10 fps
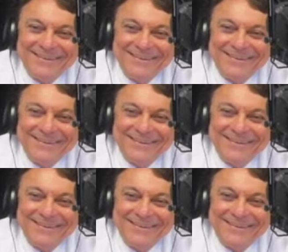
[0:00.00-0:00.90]

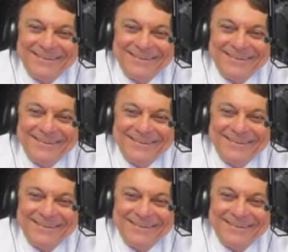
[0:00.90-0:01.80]

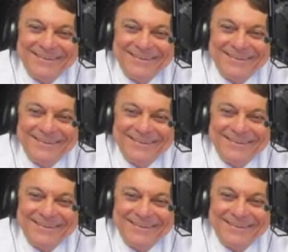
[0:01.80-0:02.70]

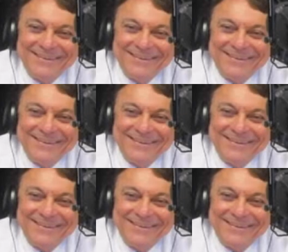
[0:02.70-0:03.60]

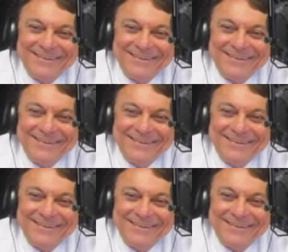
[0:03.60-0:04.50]

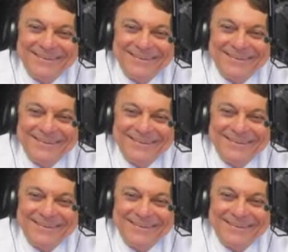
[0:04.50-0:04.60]
(no lip movement)